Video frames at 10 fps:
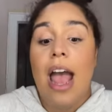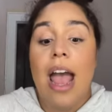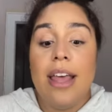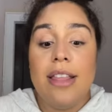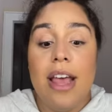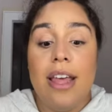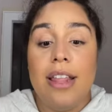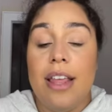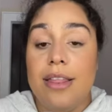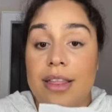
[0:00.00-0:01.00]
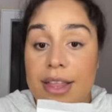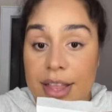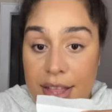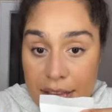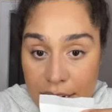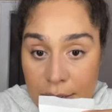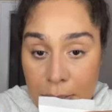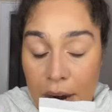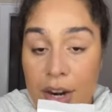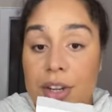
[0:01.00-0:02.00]
And then this
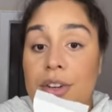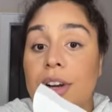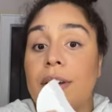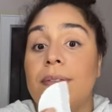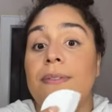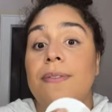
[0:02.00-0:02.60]
part, you can